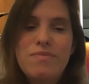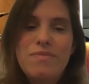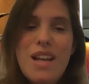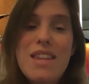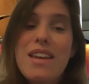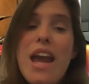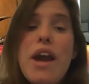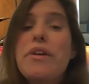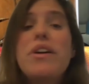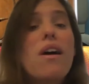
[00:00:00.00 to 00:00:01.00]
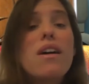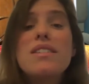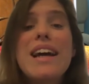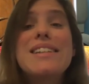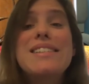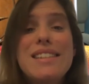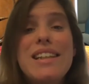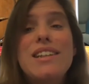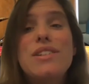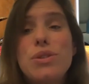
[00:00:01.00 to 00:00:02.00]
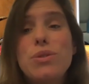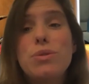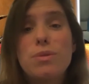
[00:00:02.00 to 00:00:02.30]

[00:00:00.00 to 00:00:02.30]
And they carry our legacy too.